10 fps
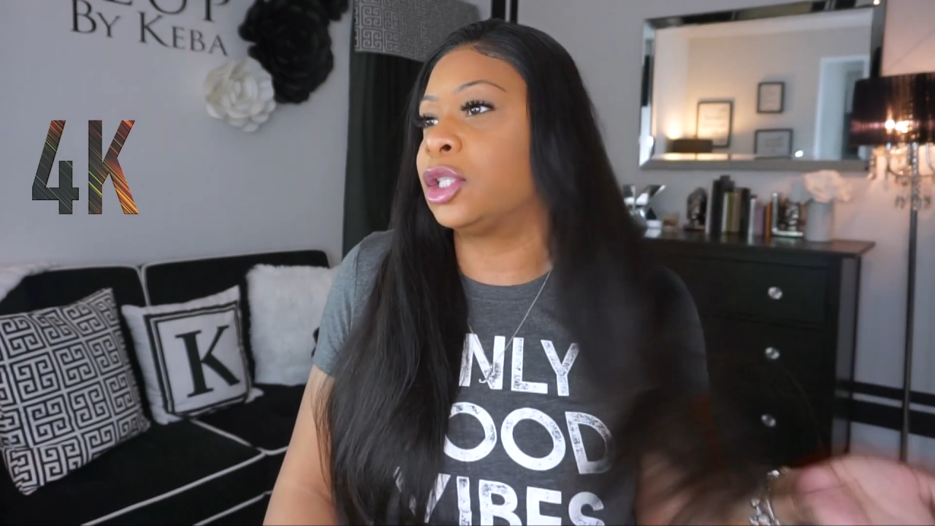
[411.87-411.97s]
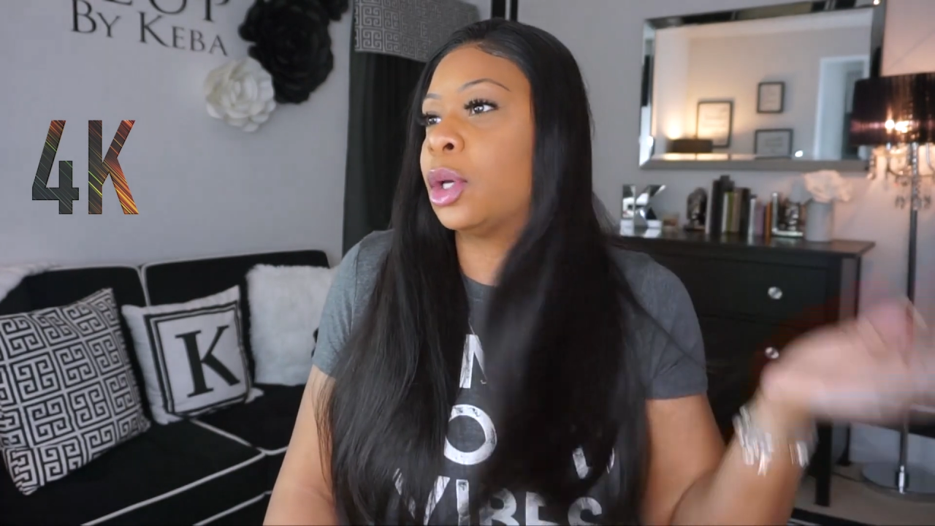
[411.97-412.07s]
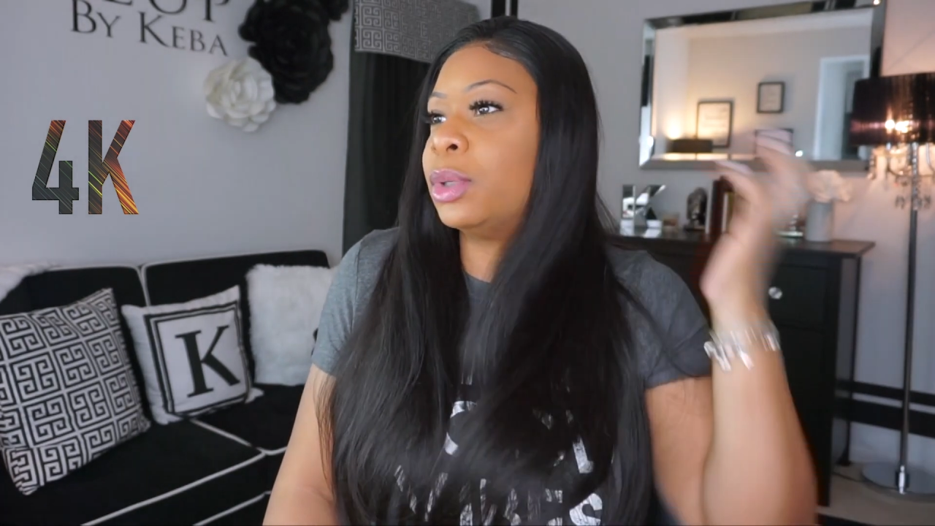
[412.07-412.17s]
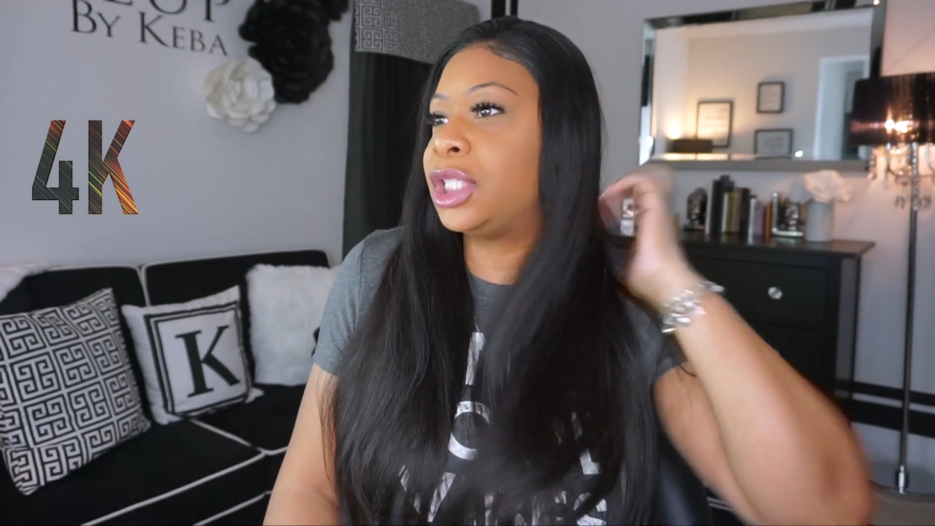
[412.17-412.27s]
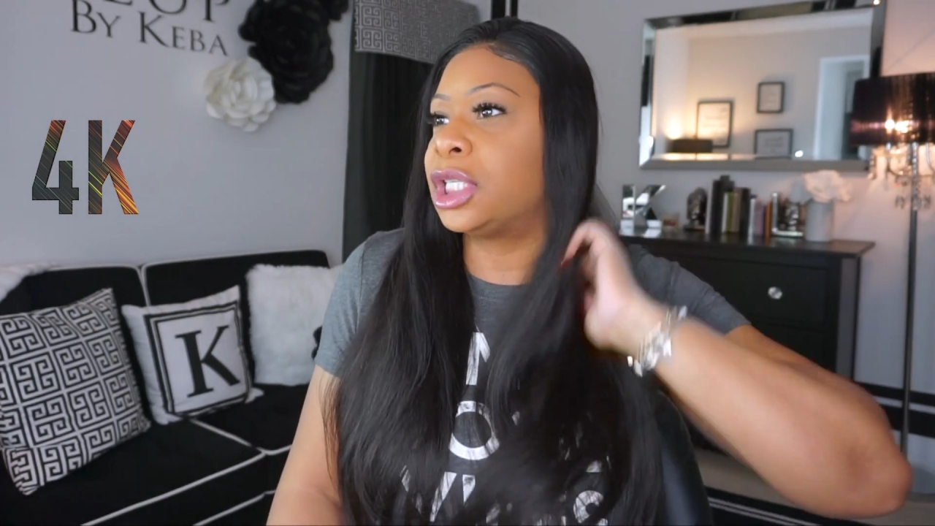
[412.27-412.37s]

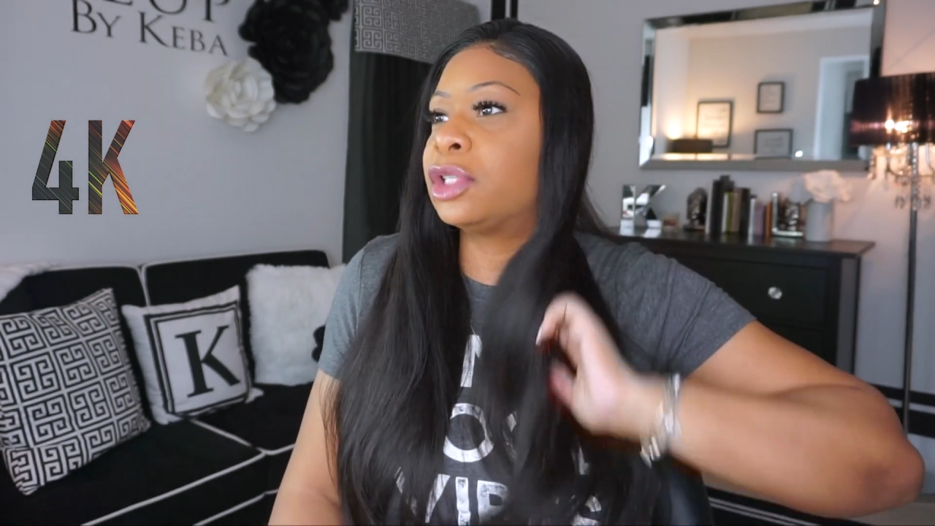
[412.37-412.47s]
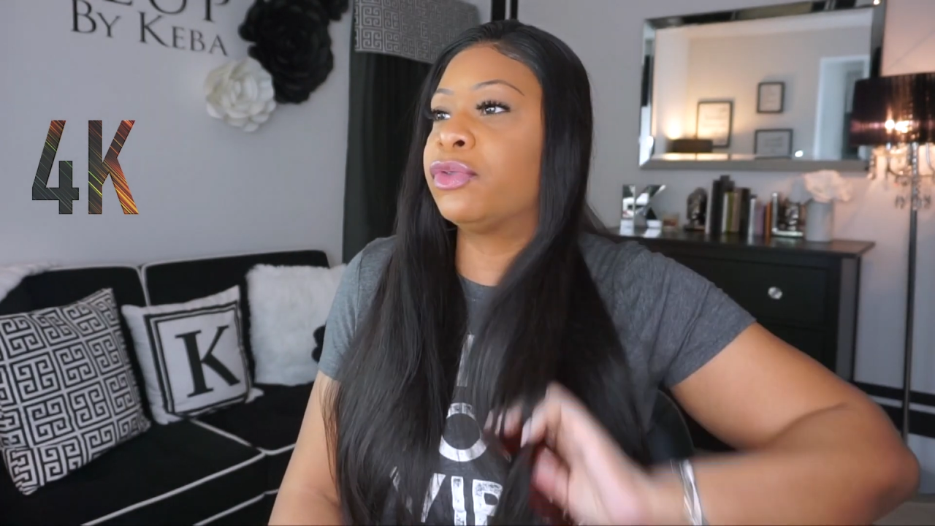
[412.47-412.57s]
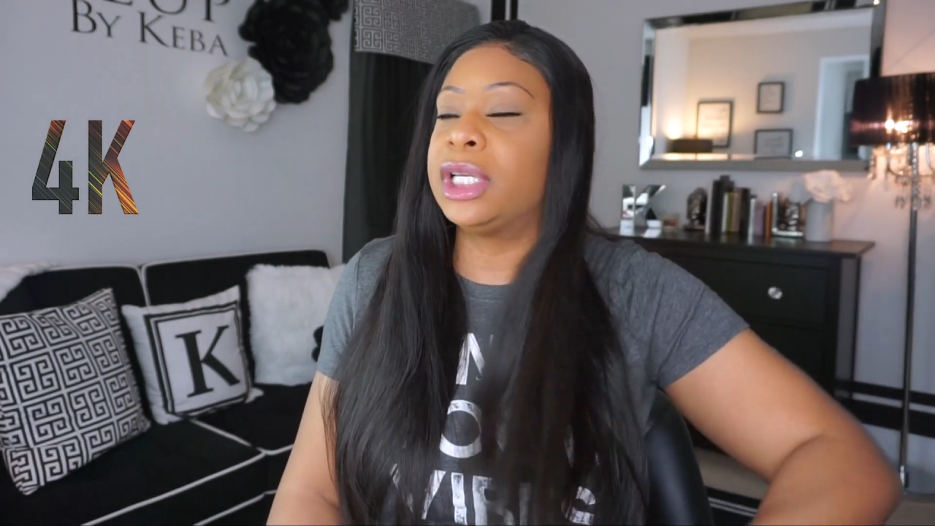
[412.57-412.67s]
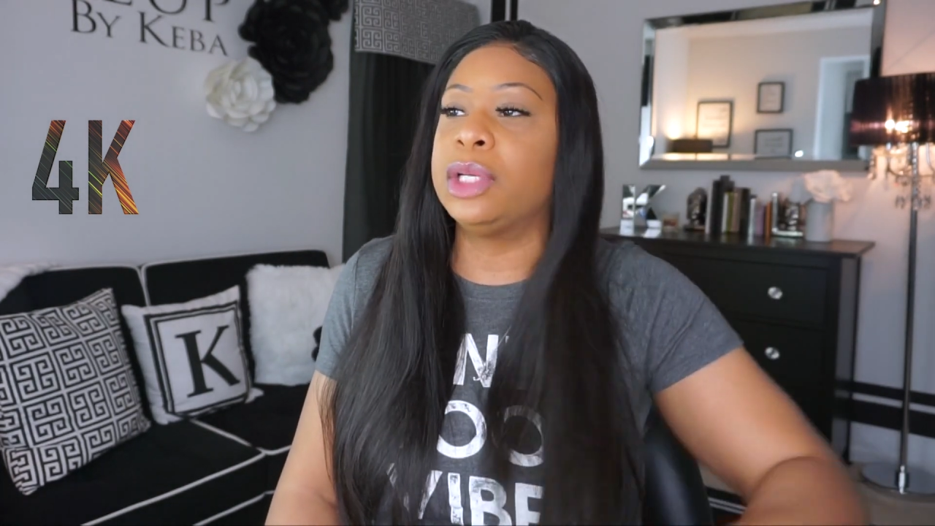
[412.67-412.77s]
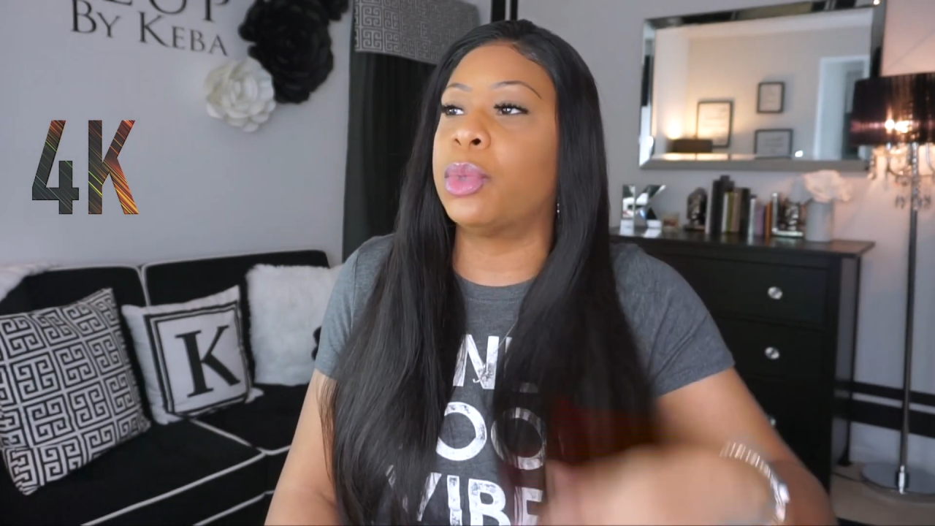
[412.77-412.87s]
So it's just
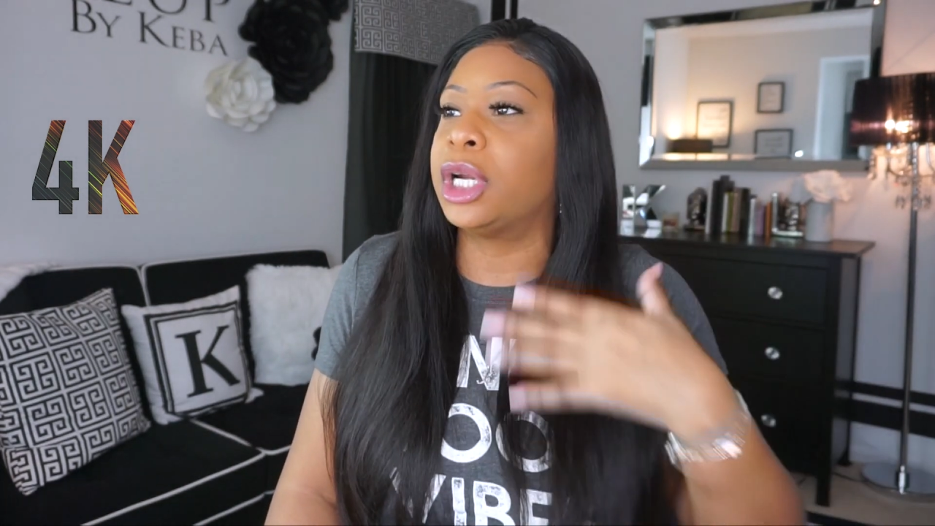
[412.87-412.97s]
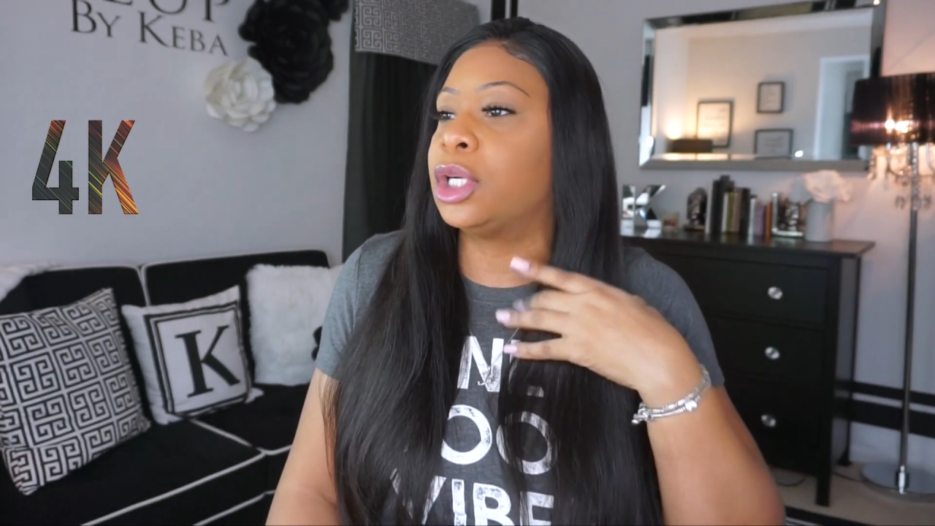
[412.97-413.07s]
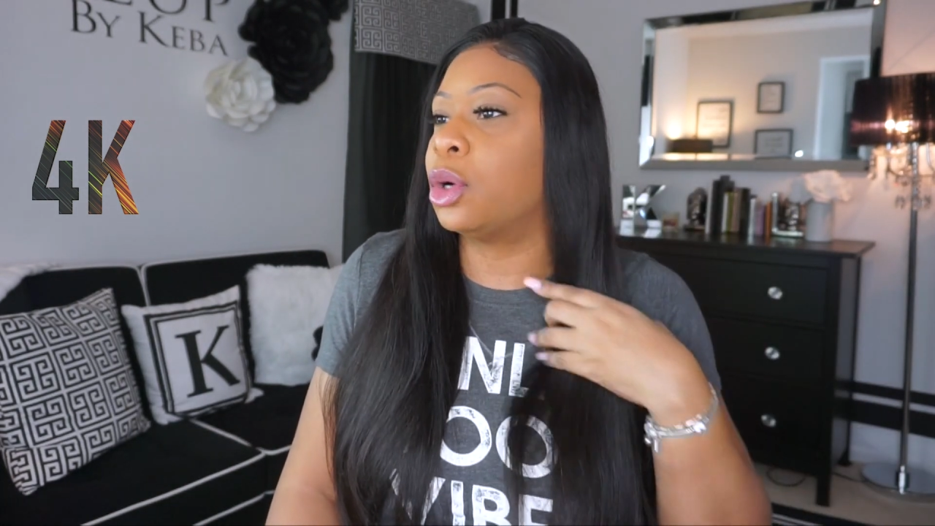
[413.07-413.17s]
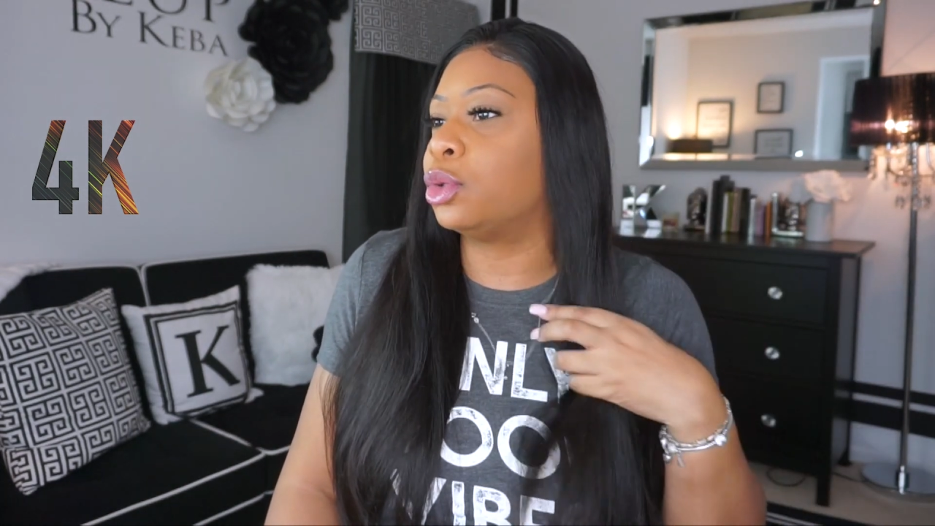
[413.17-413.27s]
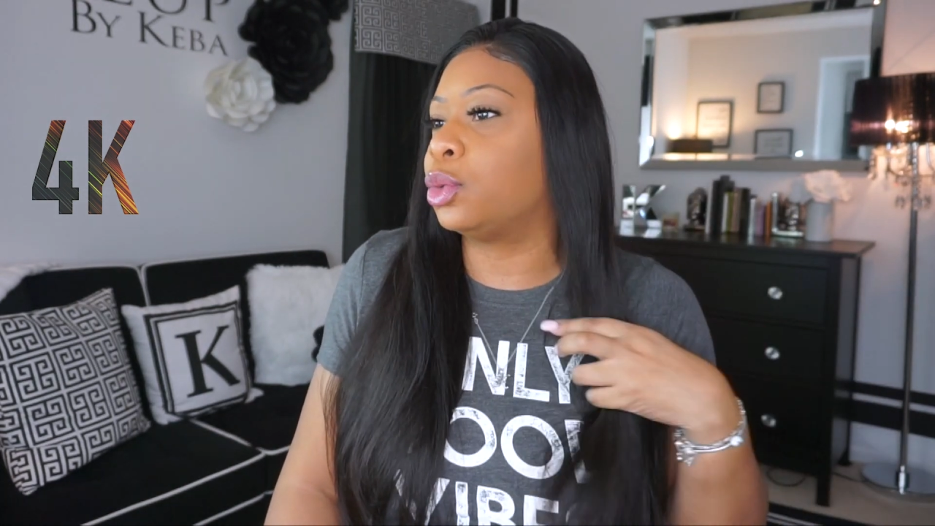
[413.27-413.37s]
really one
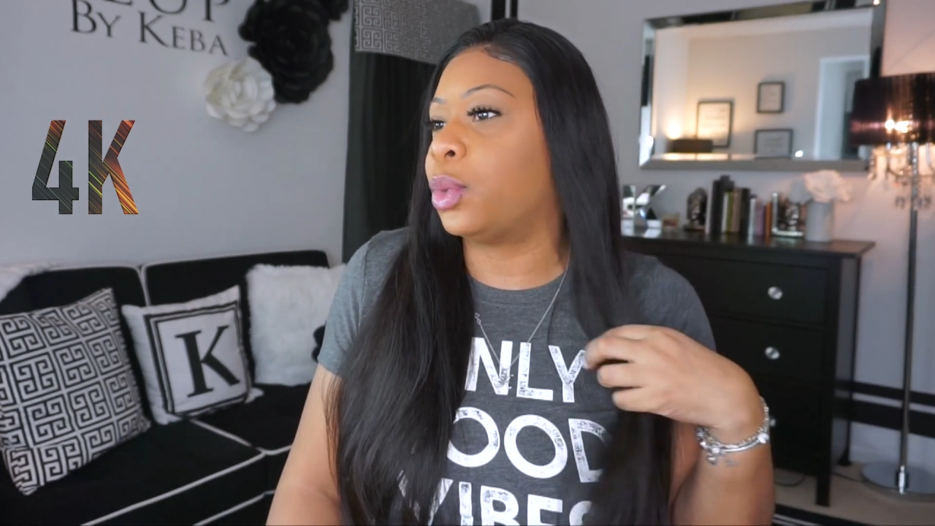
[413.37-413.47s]
of those